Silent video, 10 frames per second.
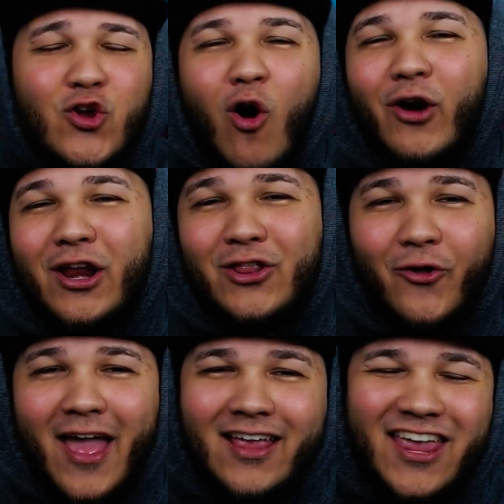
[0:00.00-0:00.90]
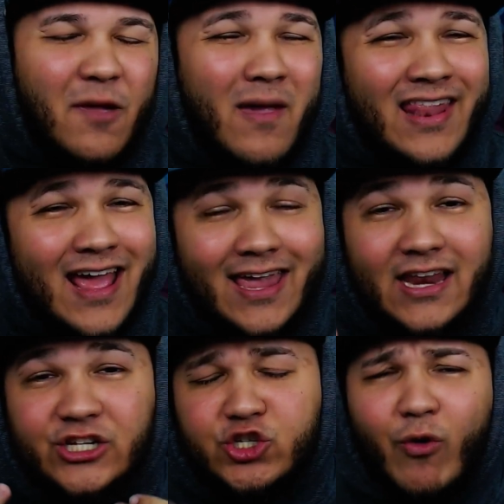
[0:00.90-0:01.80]
You already know that kid, man. That
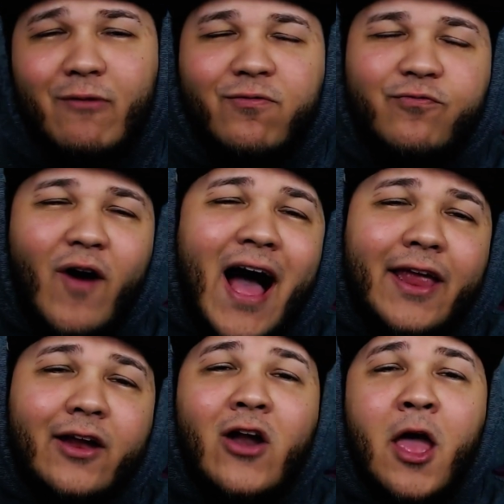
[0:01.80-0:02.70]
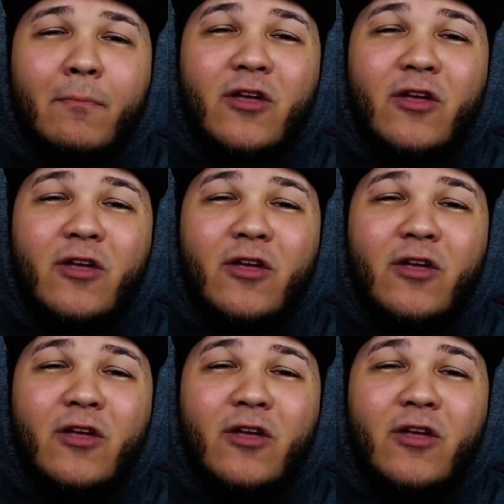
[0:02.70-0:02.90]
kid is straight fire.